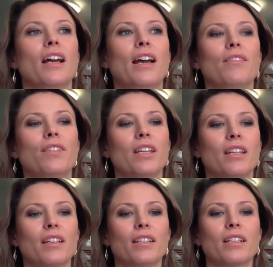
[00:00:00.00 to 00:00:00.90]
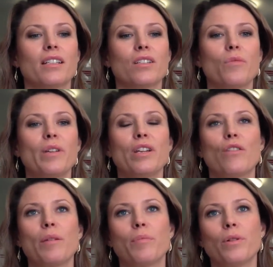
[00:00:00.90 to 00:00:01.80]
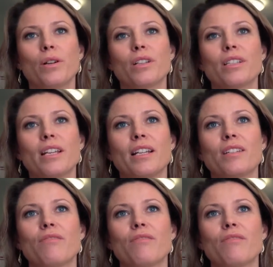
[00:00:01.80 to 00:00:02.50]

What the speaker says: I think there's so many great books, and